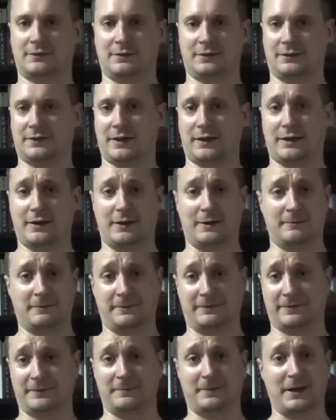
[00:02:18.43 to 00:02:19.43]
they come
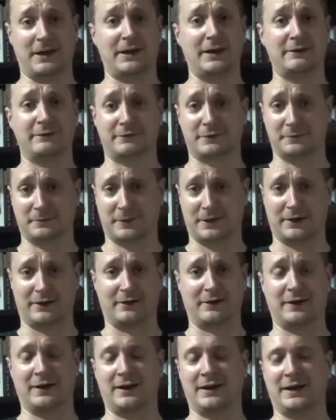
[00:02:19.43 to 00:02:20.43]
from
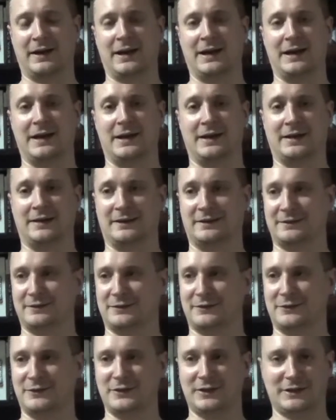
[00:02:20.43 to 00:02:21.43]
everywhere,
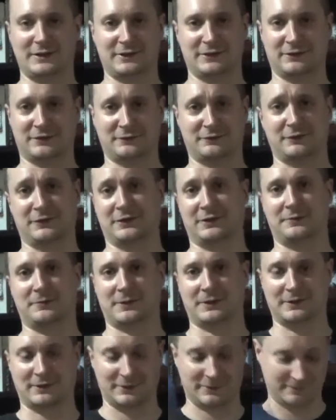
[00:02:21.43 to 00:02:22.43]
and you get killed really
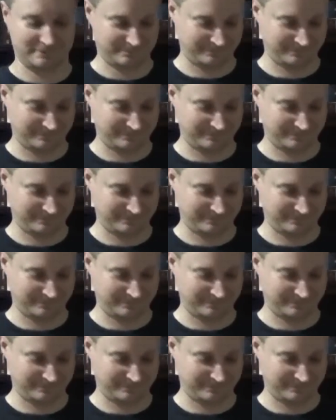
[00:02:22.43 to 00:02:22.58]
quickly.